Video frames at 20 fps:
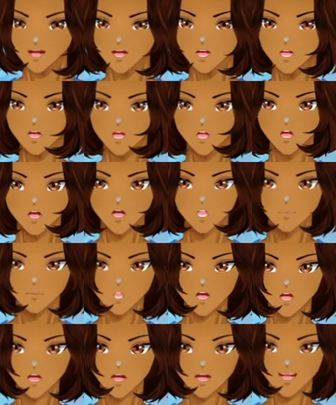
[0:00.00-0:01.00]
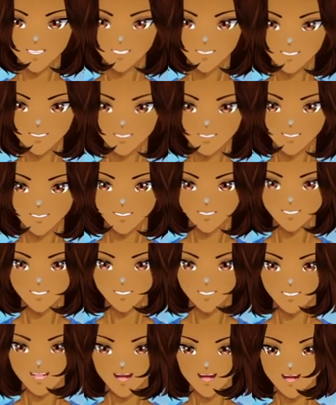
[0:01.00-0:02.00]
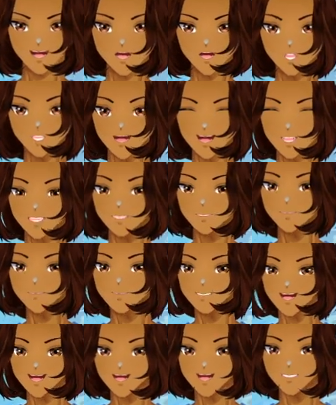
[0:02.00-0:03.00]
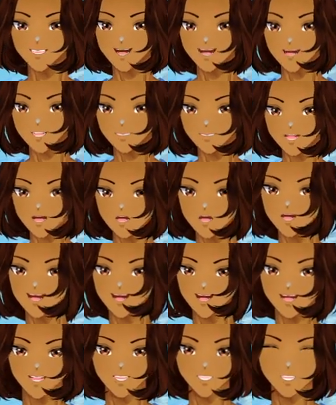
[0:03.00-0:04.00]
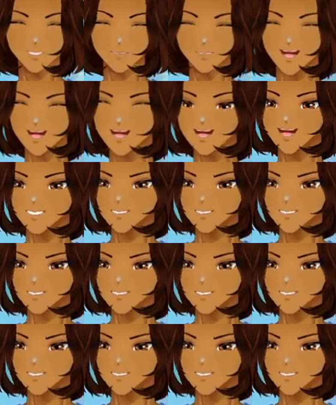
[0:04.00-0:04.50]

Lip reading: Which part? Oh, that I was okay. Cool. Thanks,